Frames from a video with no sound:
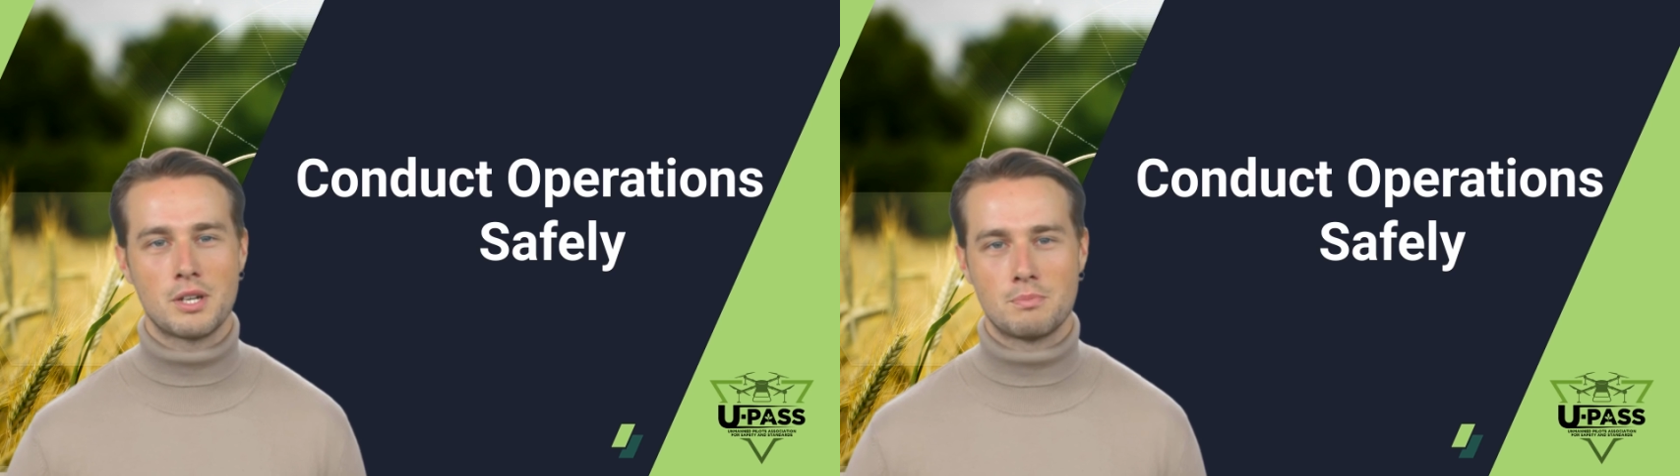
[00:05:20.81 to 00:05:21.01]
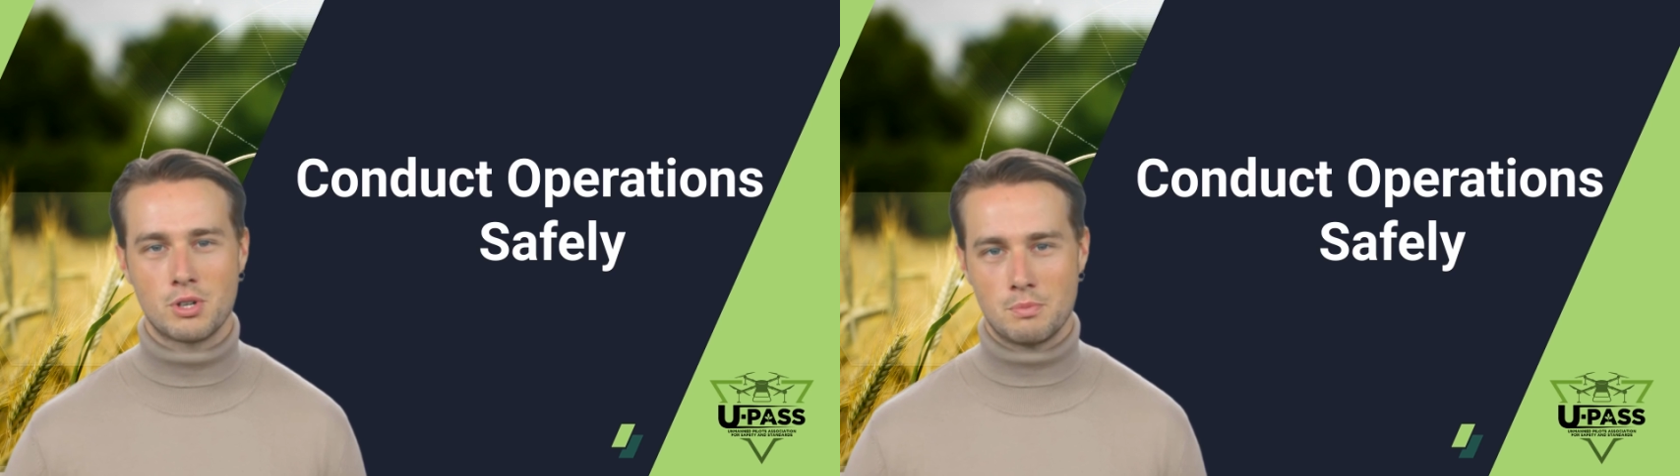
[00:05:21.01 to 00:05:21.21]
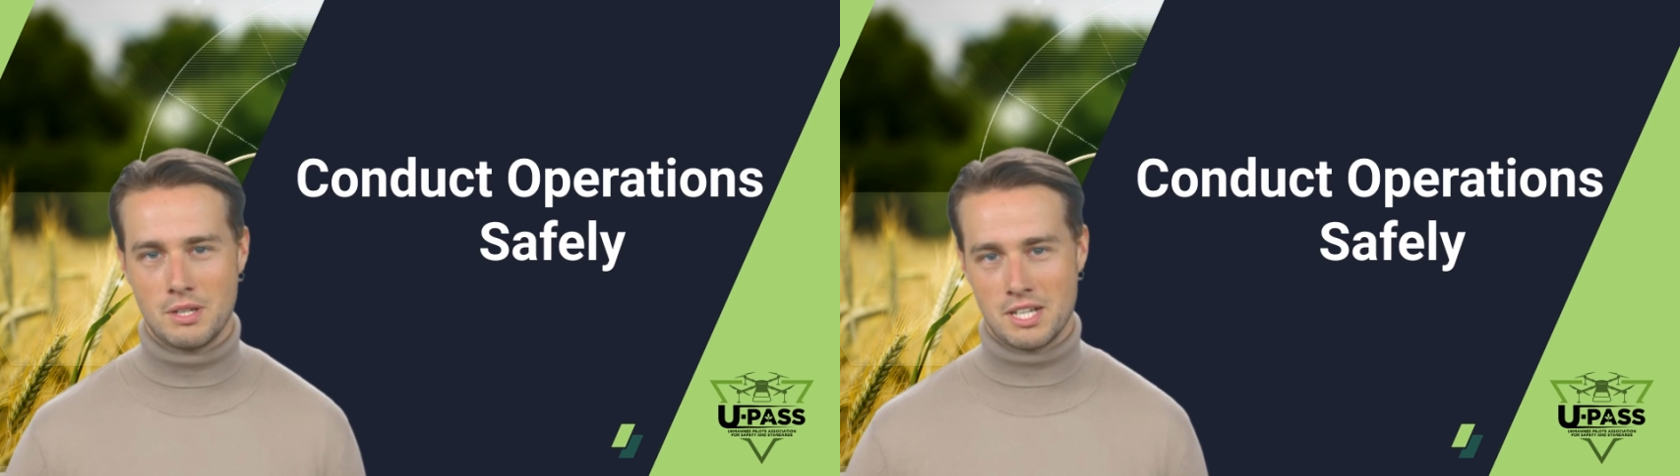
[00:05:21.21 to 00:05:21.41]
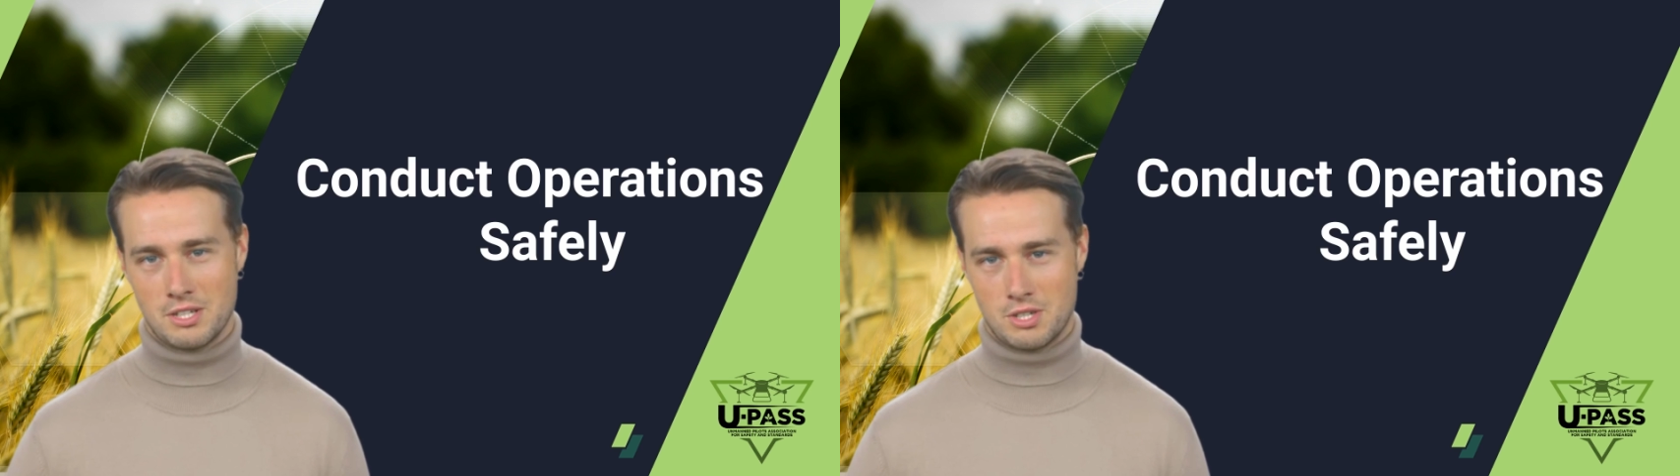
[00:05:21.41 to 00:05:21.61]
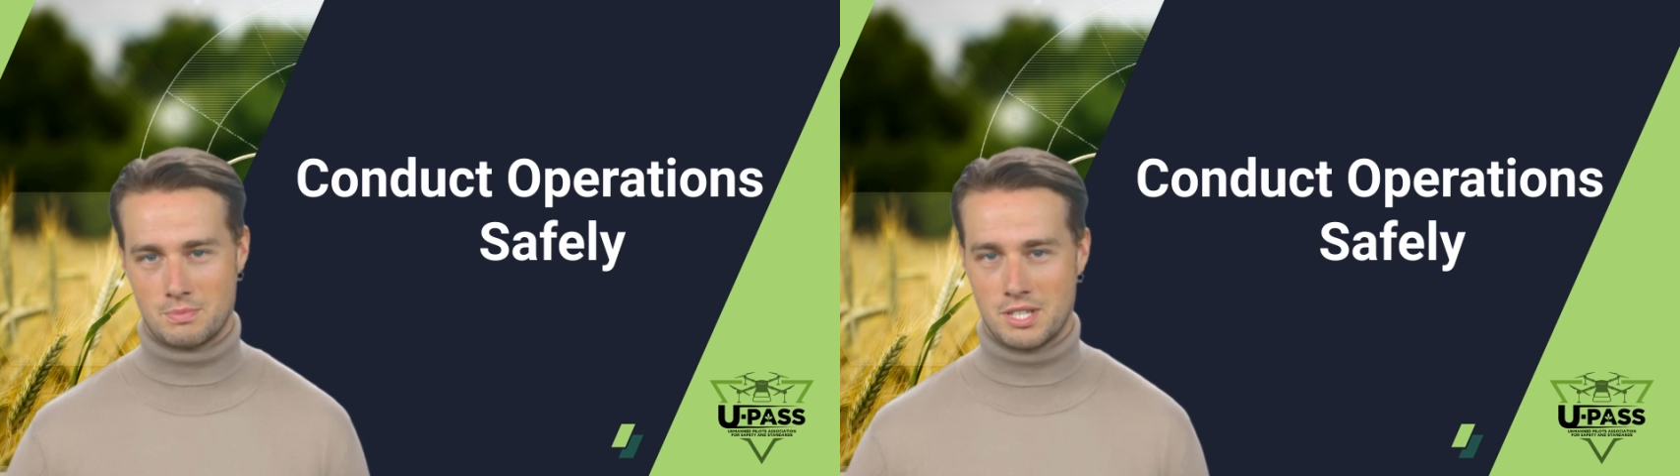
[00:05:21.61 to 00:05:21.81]
the appropriate
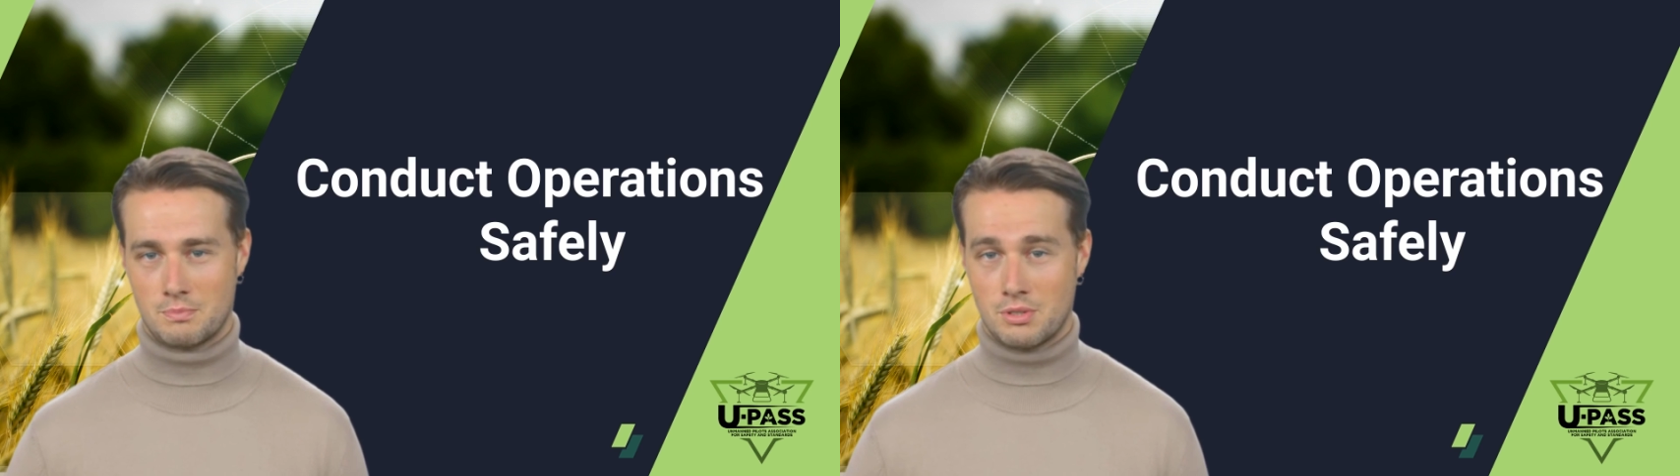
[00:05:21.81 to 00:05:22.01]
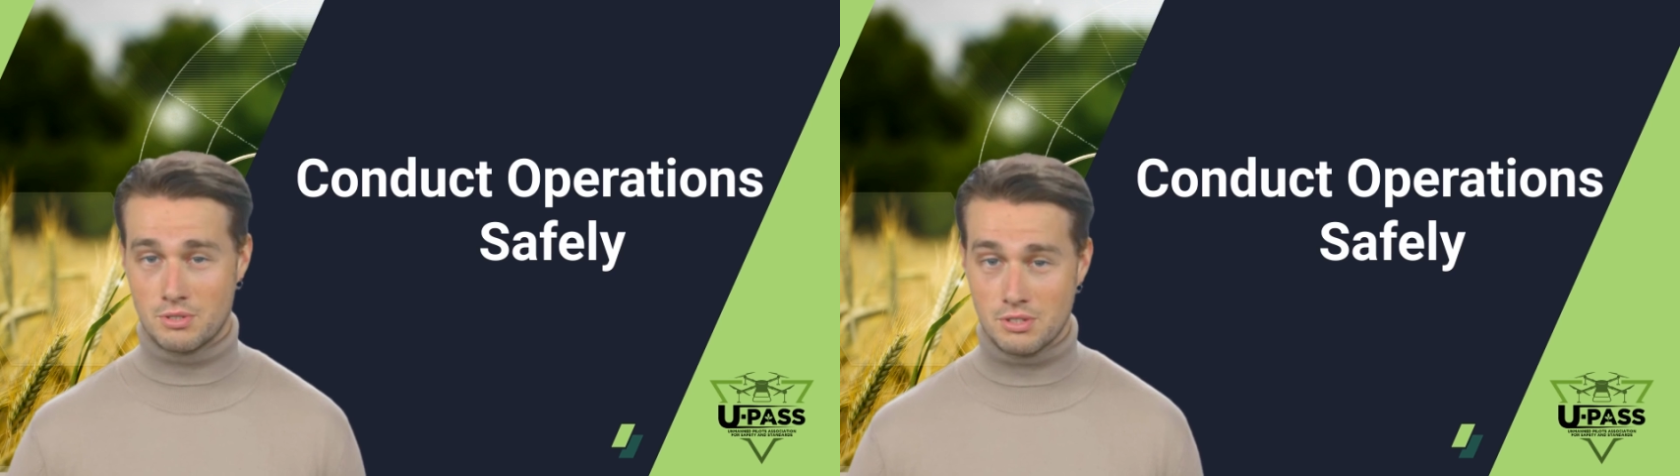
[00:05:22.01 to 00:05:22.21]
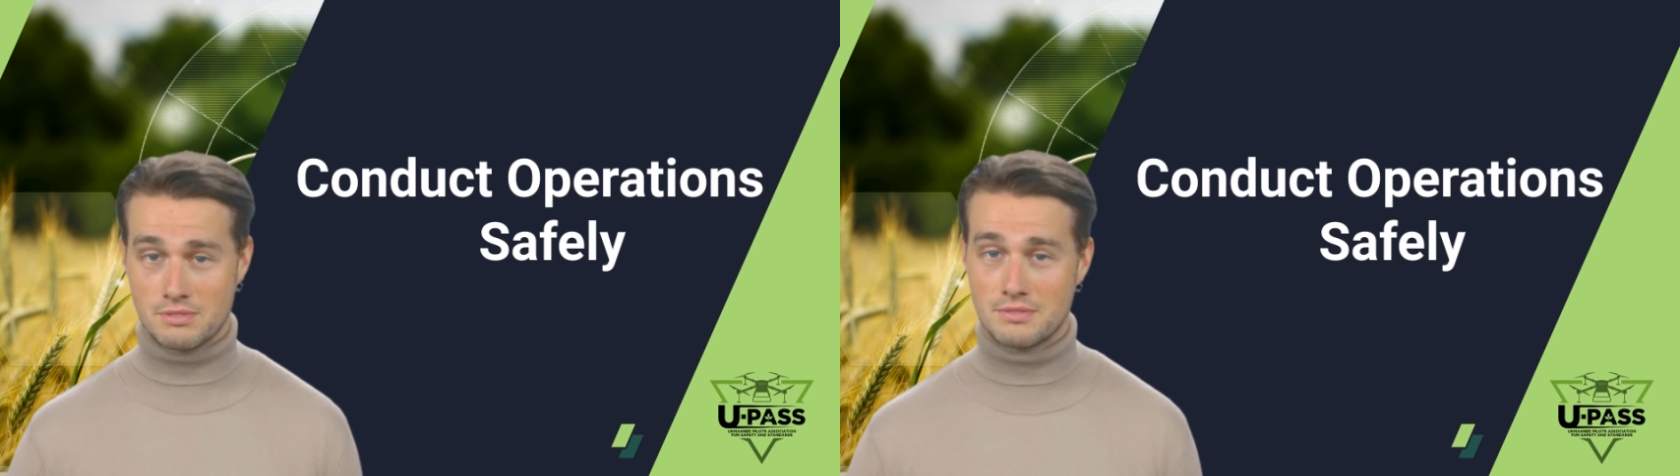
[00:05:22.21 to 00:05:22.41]
airspace approval.